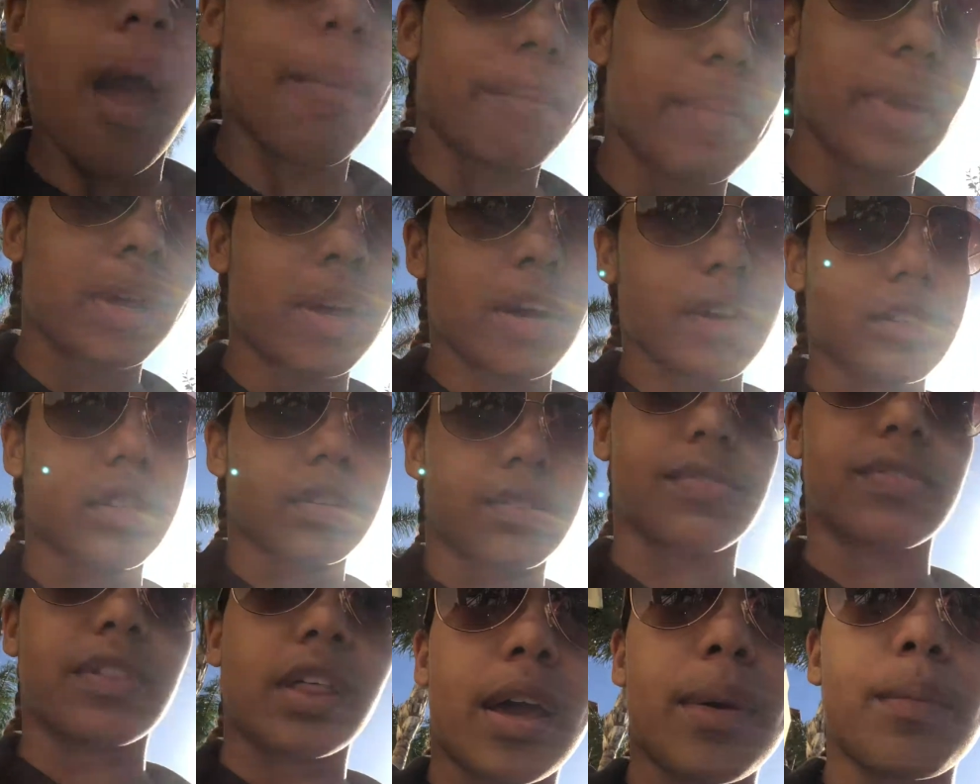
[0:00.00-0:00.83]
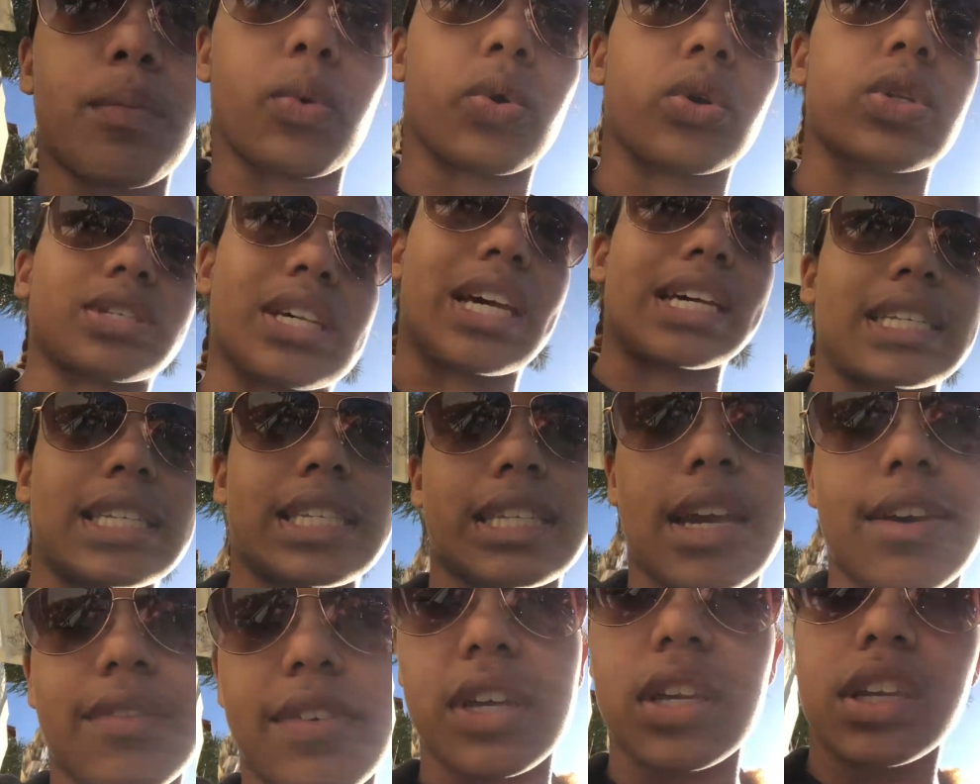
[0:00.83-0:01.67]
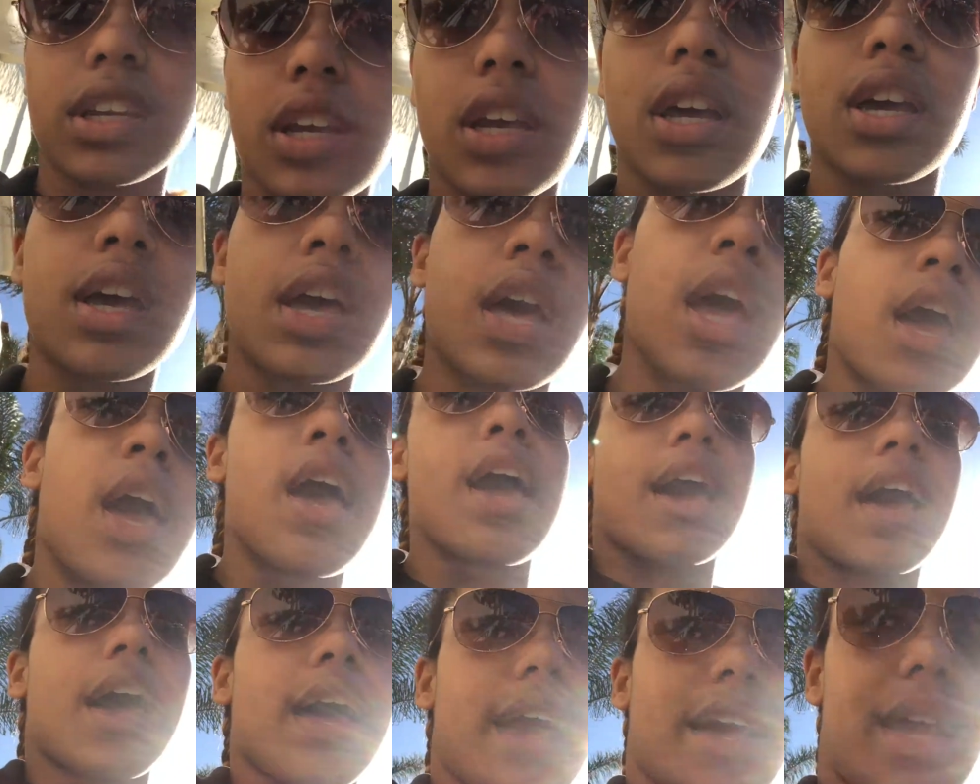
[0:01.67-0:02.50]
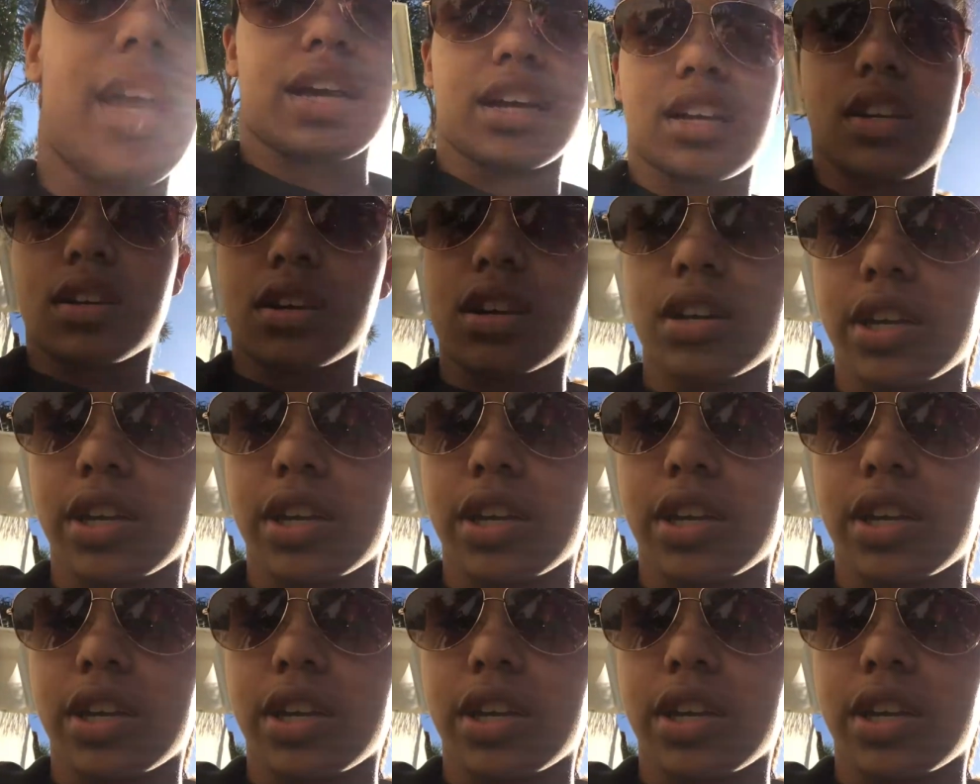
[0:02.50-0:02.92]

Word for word: because our flight board's at 7 and